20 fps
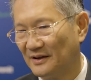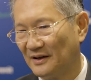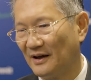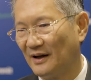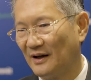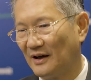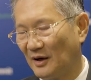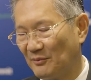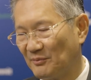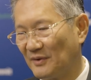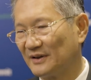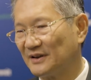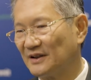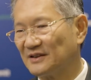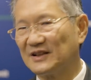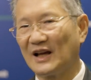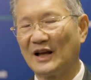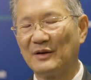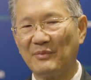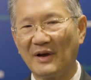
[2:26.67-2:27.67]
among the
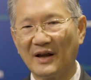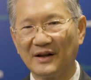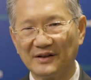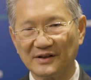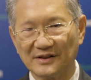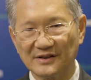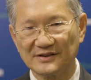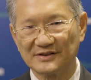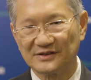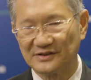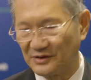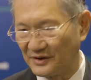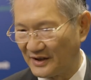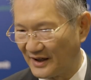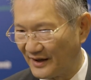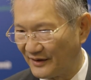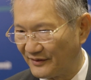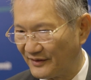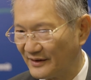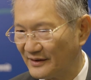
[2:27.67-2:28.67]
Thai bankers
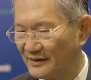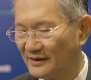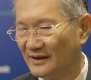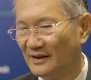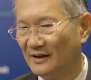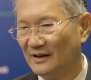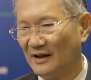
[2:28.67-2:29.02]
together